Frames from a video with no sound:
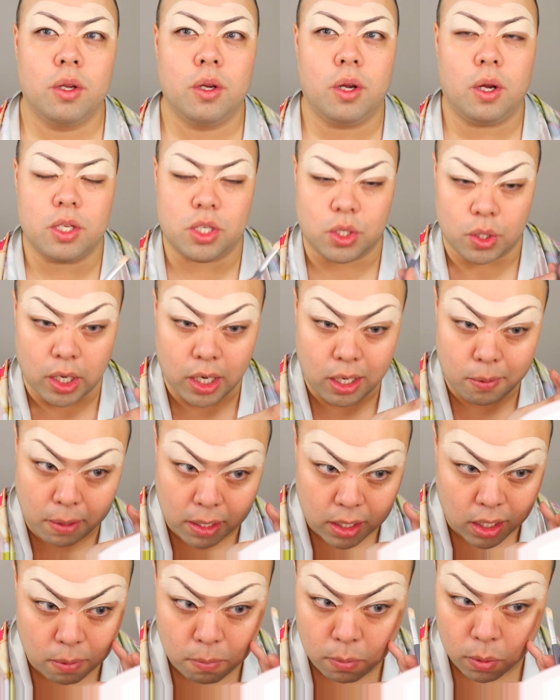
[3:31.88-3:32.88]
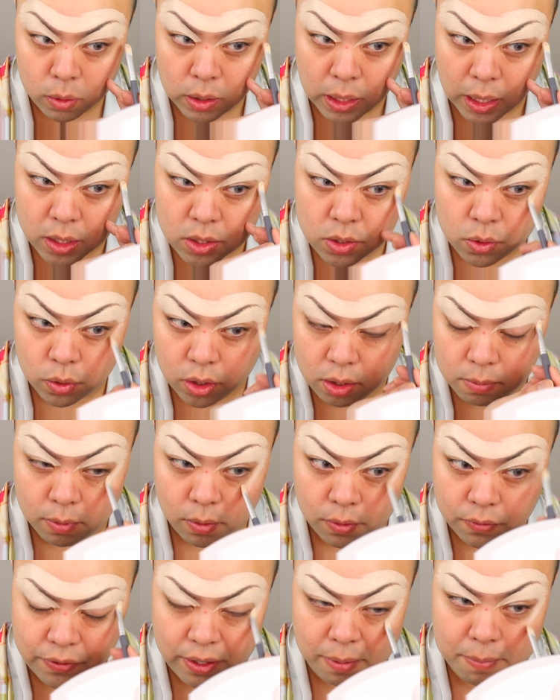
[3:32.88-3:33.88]
I try to make it more natural and
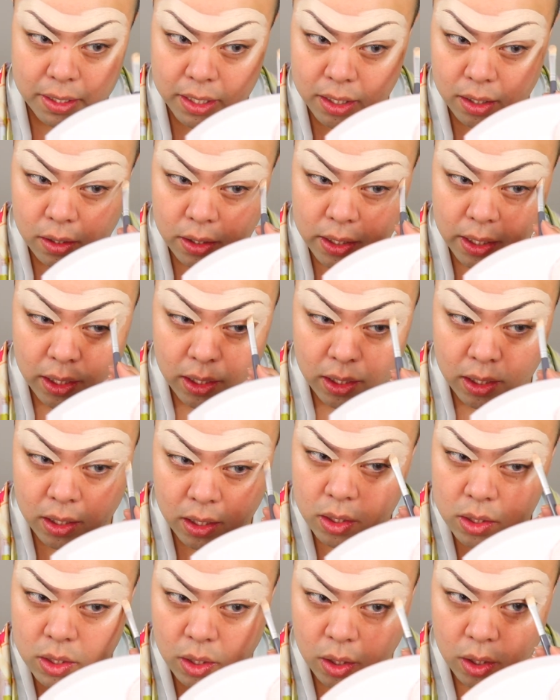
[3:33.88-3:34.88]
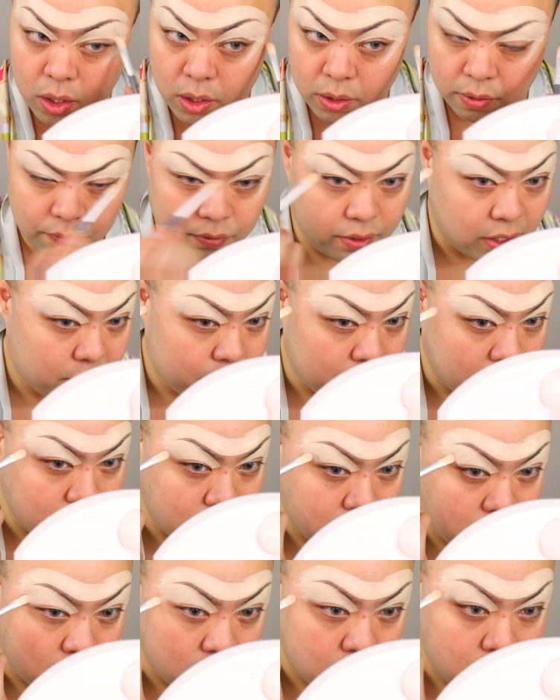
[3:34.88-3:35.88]
more feminine looking. So hopefully I managed
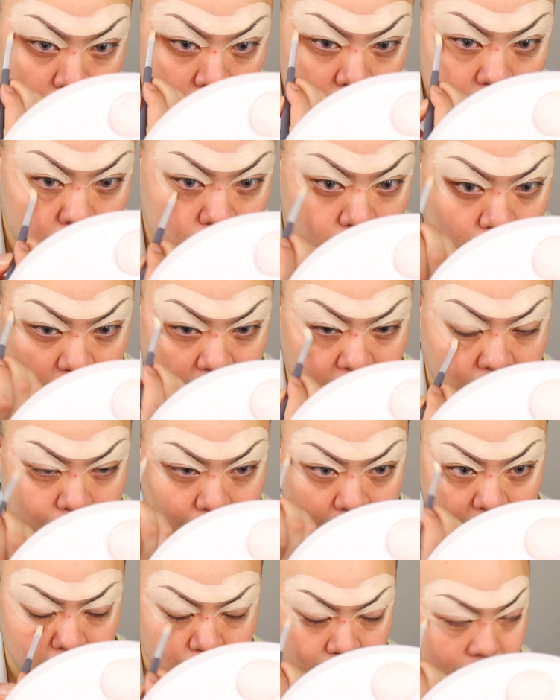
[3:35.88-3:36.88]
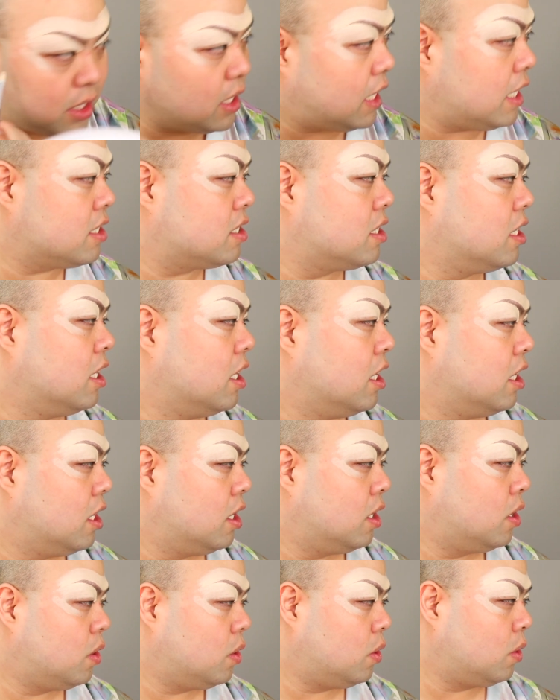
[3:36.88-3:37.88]
to do that. But anyway, that's
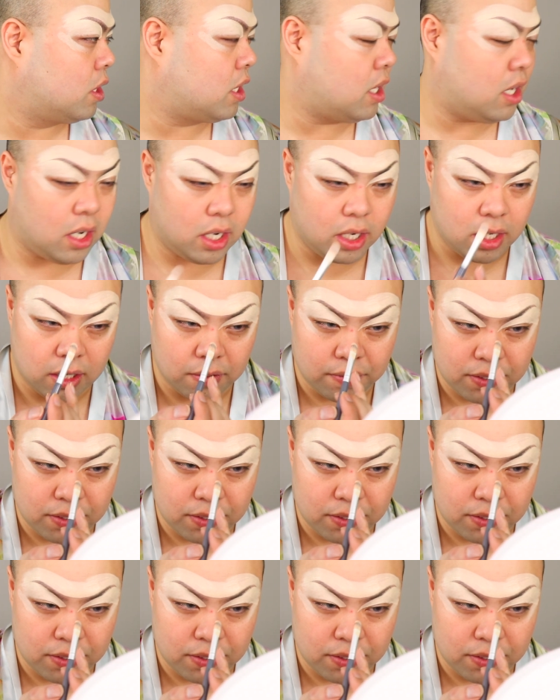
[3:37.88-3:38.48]
all kind of